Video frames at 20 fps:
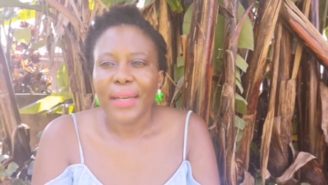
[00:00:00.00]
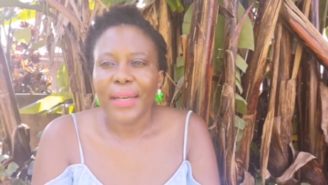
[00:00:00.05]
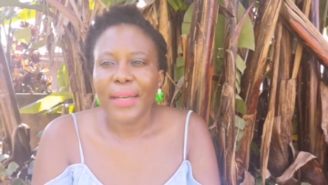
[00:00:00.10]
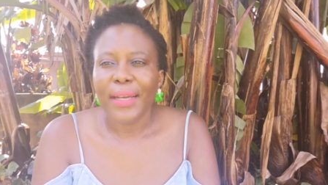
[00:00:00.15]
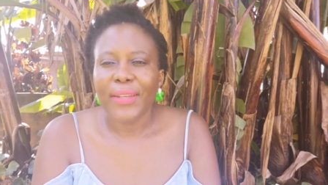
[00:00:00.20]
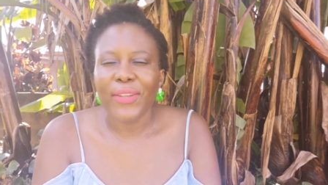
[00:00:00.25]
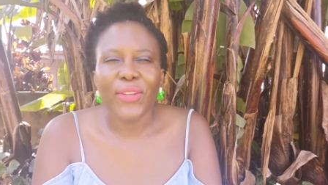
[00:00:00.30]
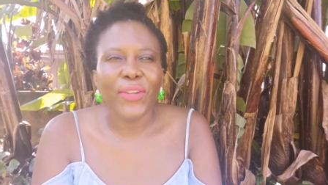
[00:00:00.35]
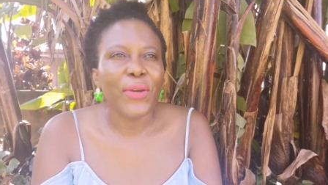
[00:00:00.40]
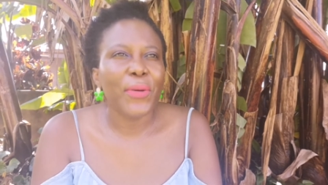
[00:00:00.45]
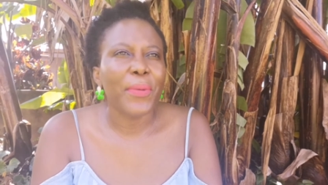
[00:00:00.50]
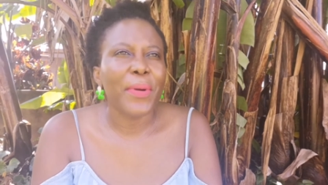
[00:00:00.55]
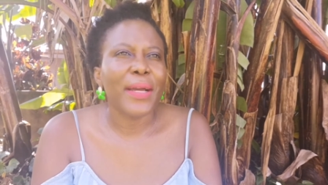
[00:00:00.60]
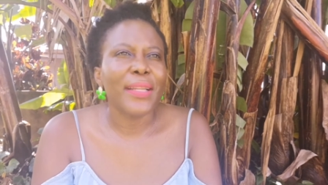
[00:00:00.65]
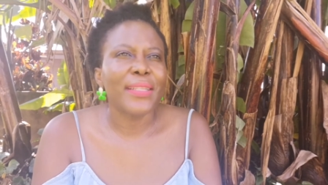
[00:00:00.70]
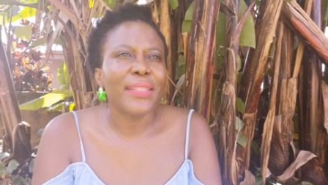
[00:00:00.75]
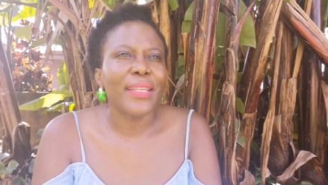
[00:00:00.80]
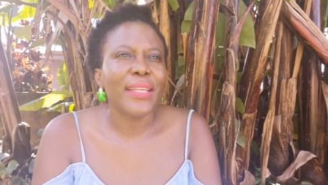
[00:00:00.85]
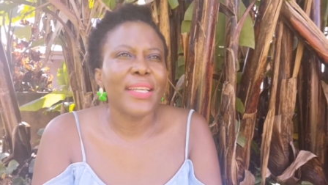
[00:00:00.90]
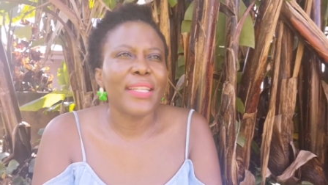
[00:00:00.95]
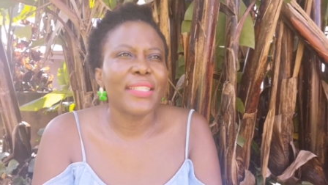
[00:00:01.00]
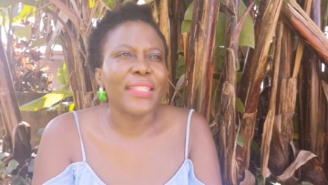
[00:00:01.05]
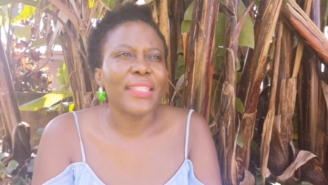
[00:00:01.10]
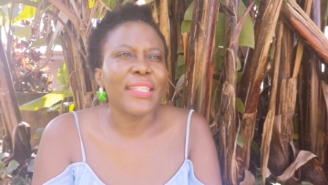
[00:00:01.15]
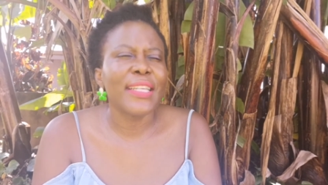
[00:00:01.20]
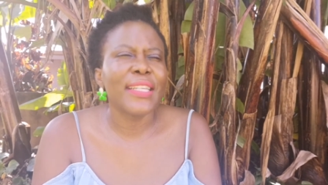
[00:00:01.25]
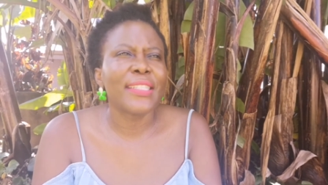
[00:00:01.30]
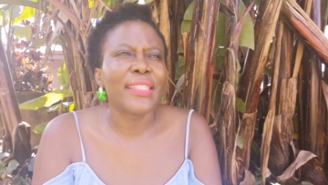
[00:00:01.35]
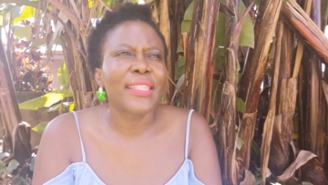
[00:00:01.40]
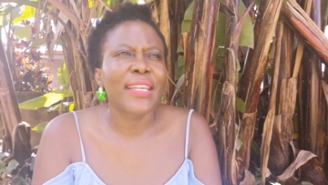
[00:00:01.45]
you know what, it
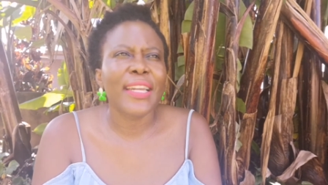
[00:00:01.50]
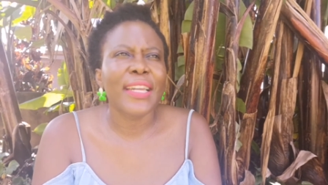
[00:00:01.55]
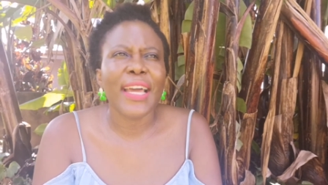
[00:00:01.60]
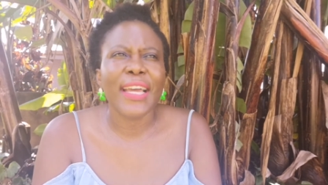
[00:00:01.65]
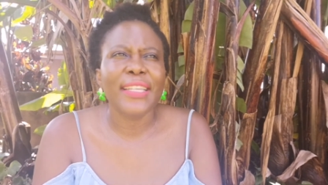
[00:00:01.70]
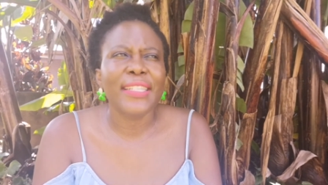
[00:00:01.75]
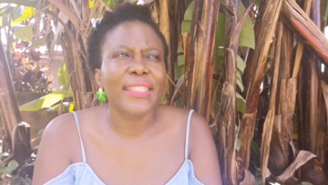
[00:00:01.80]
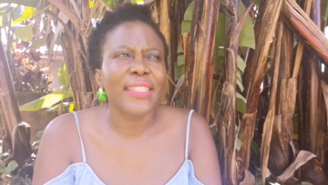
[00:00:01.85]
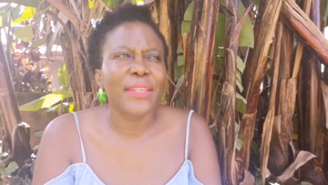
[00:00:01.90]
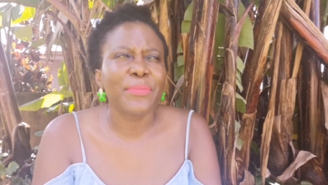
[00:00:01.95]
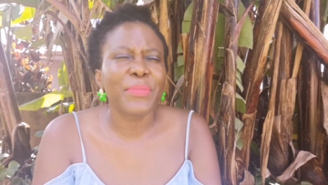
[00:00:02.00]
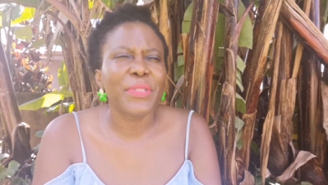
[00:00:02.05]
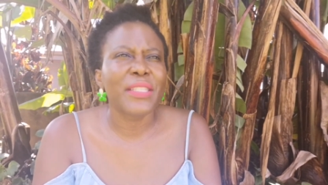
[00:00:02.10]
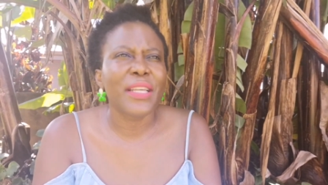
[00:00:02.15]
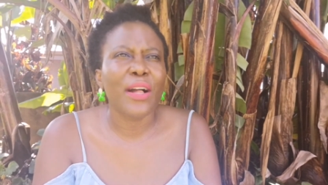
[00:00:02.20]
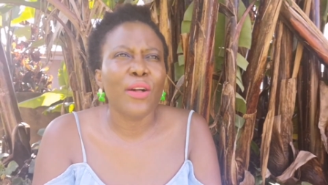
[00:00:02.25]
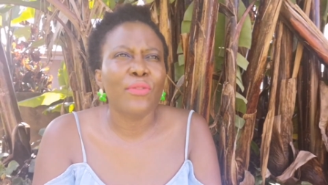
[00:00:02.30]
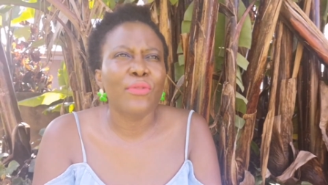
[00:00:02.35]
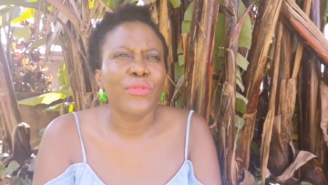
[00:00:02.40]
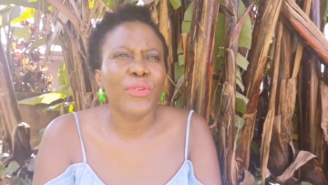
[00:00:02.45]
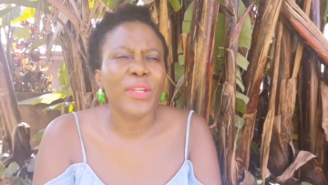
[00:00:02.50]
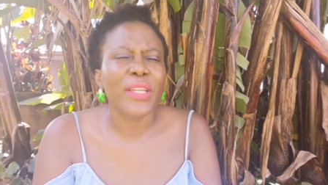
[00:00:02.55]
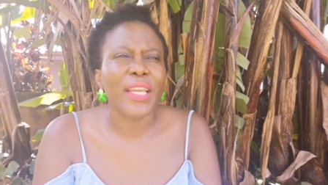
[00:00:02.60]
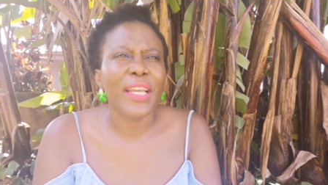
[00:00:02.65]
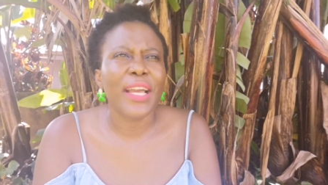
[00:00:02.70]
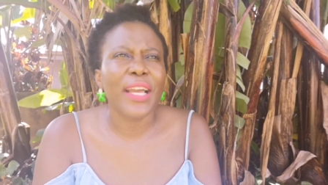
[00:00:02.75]
needs Christ himself when he